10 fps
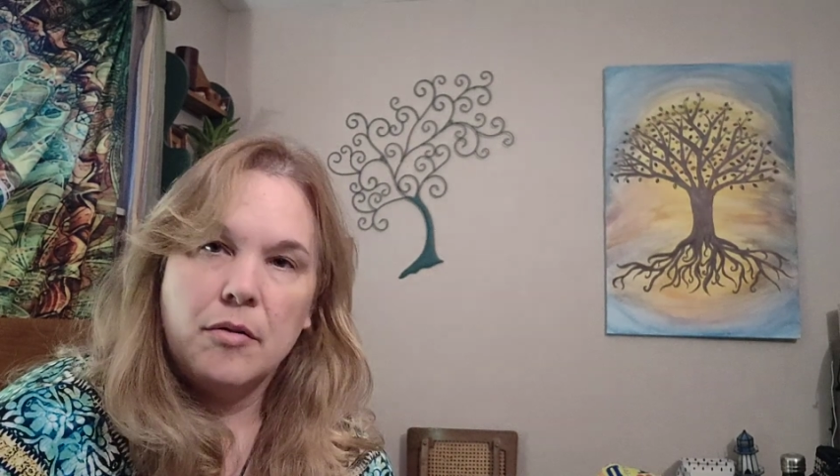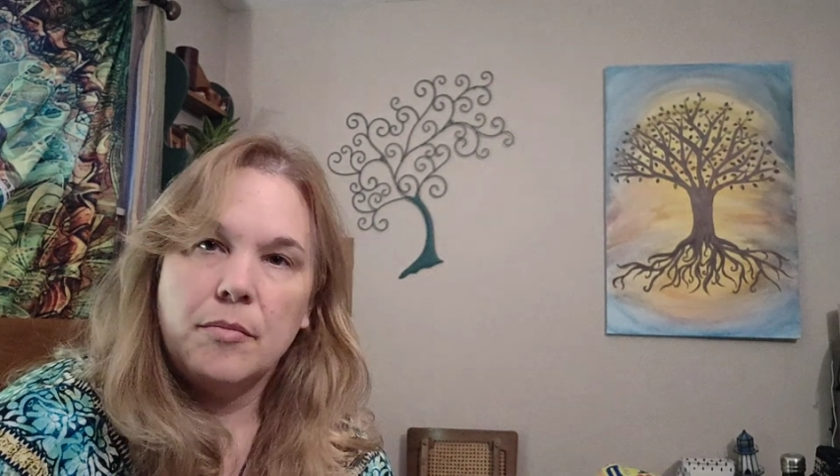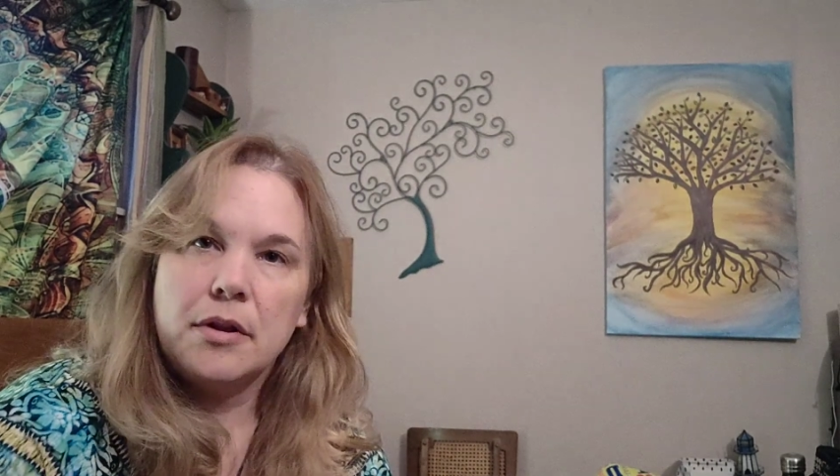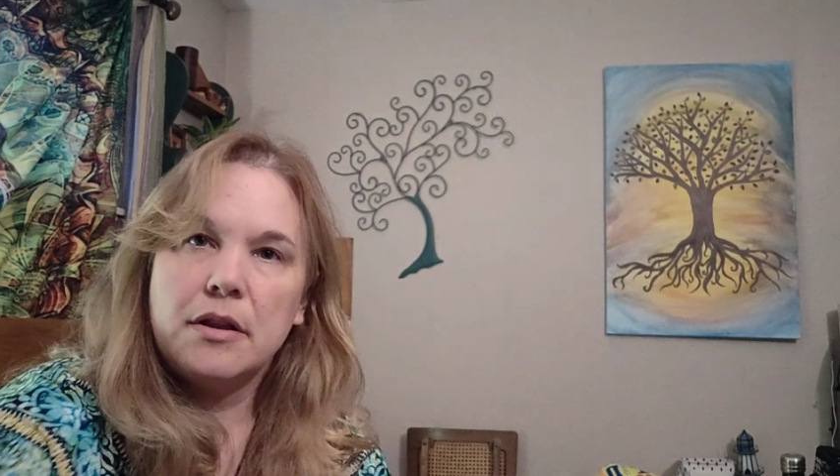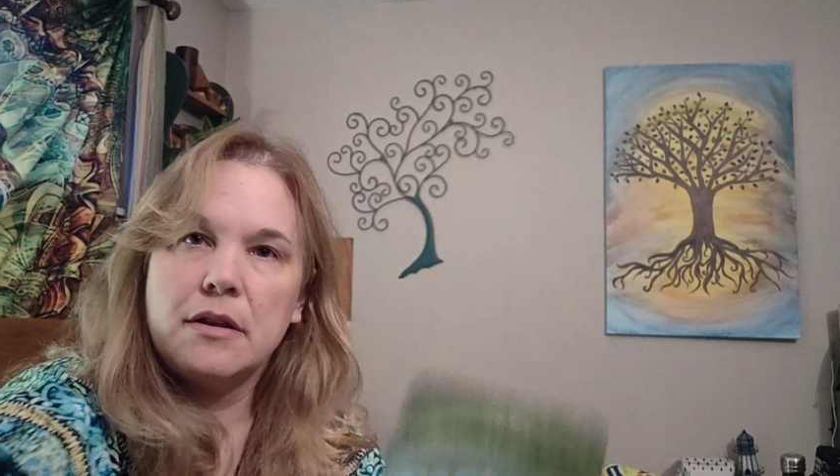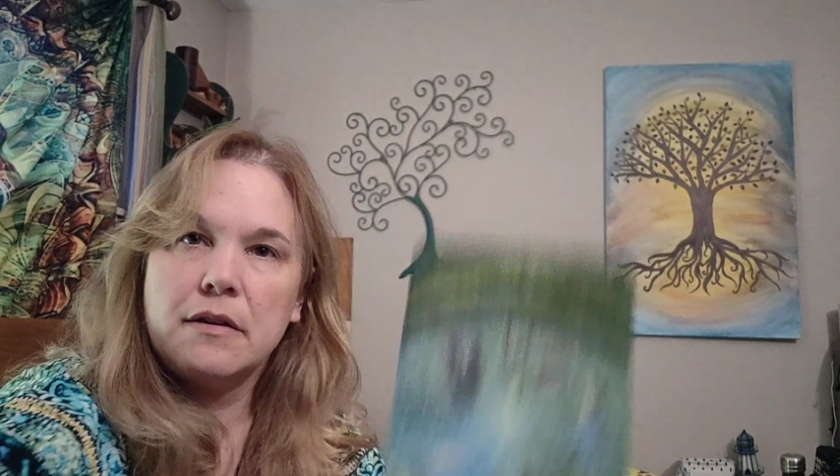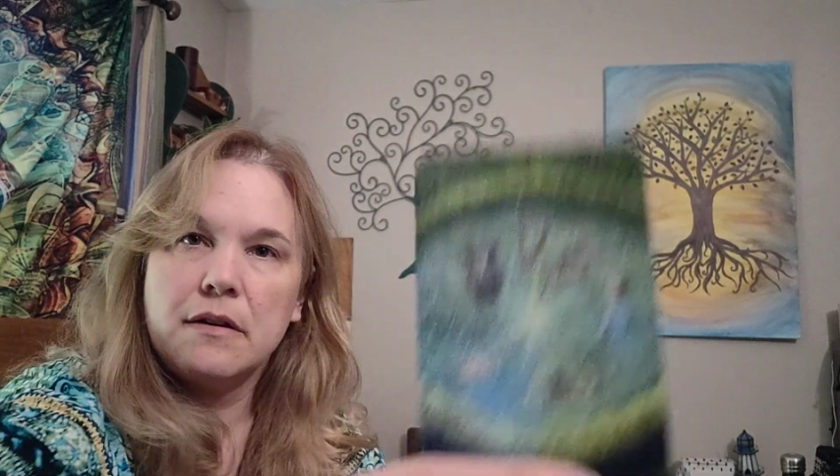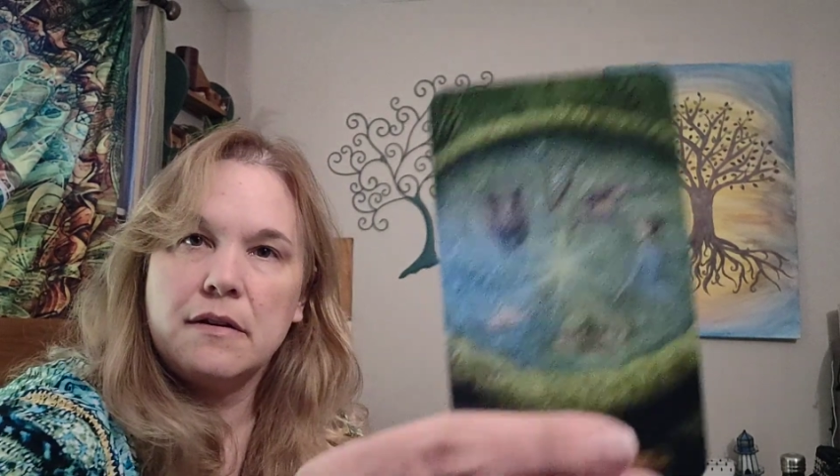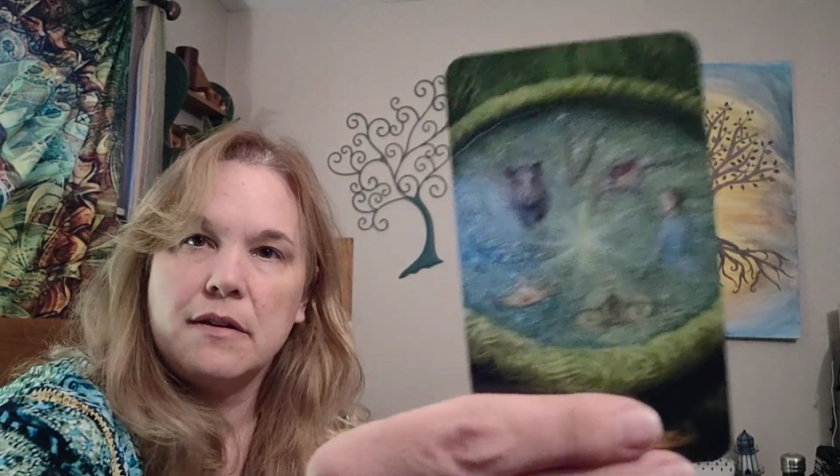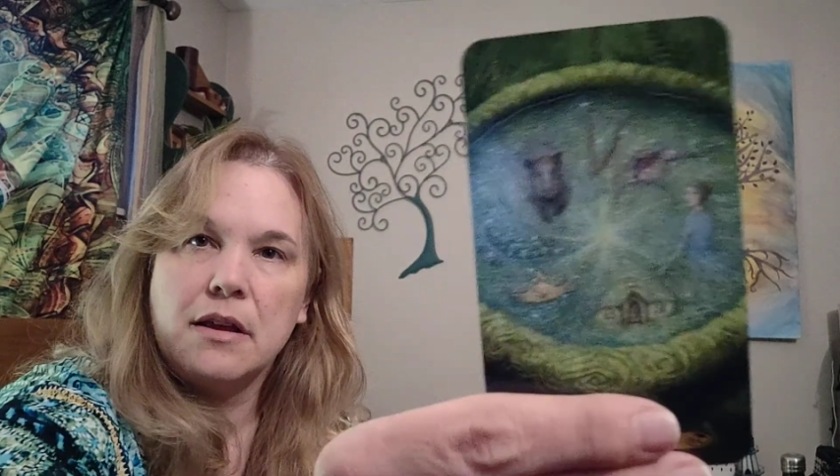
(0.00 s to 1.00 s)
But this
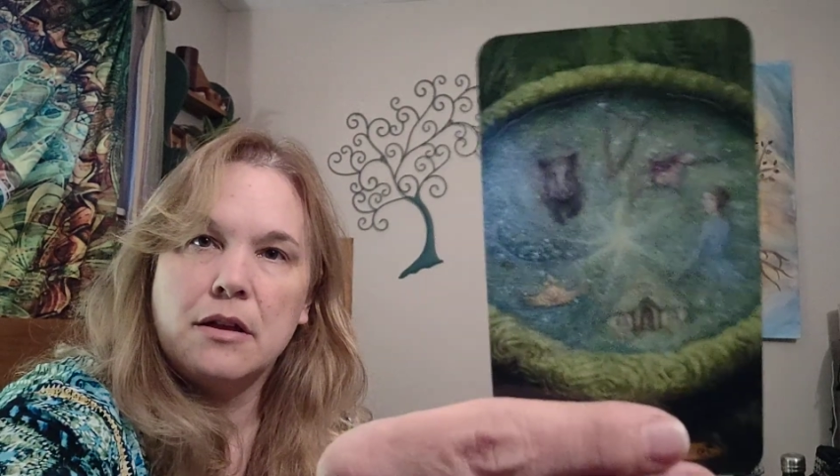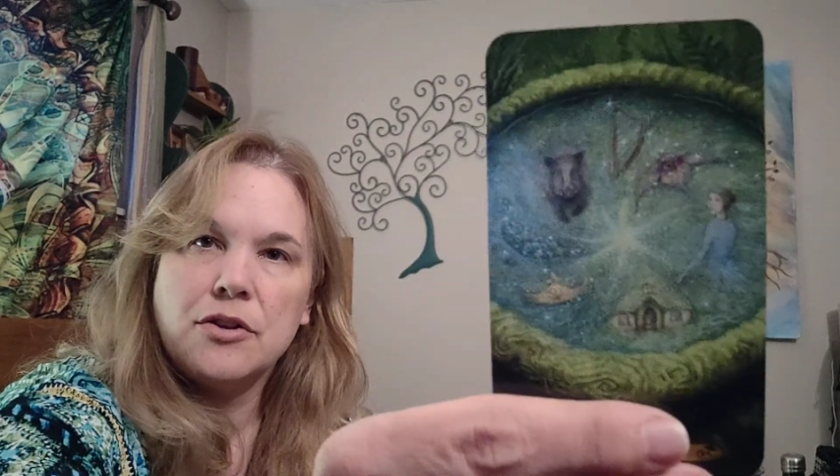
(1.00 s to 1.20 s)
is the